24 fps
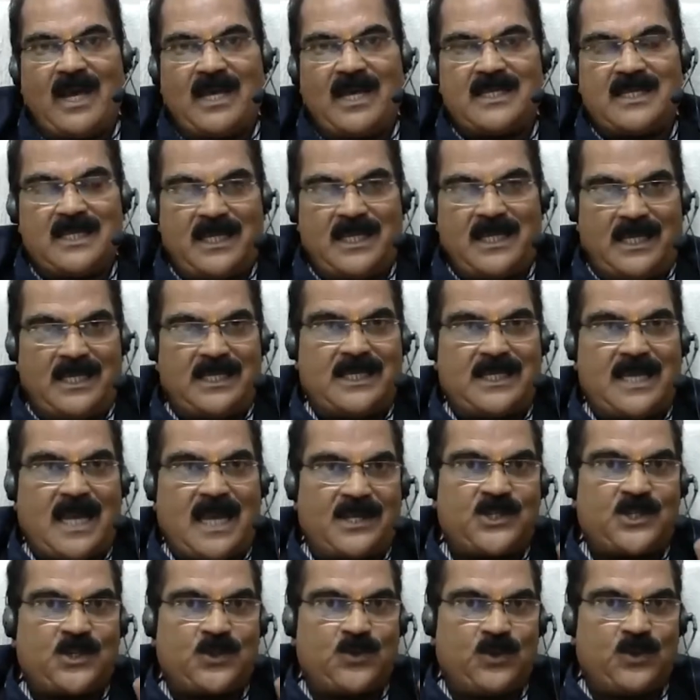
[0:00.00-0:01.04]
us is
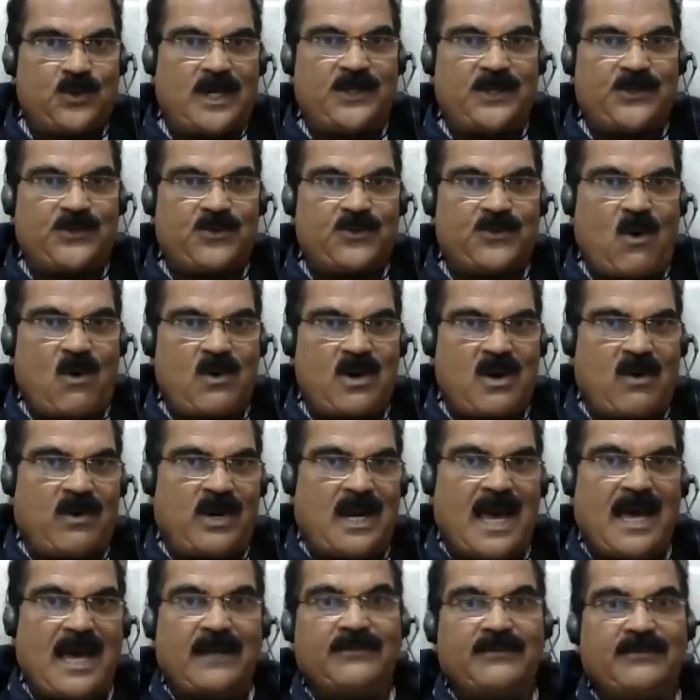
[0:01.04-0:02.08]
a student throughout our
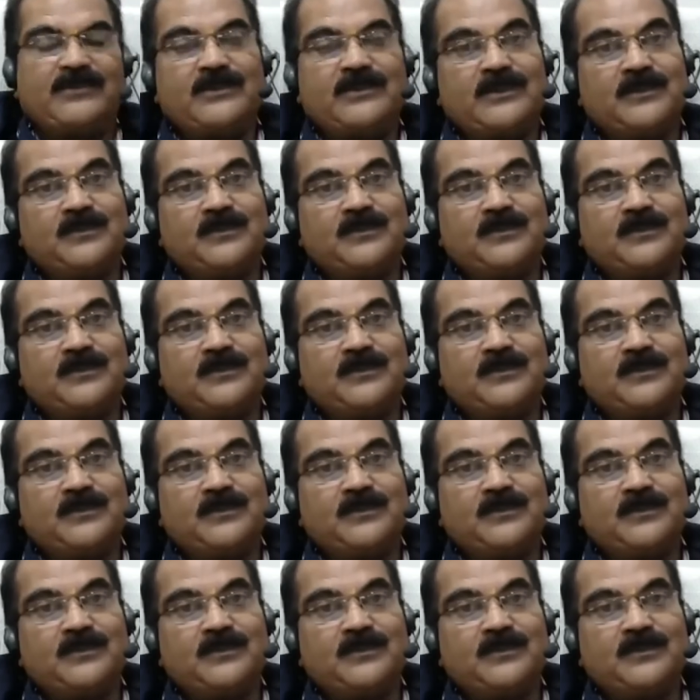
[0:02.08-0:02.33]
life.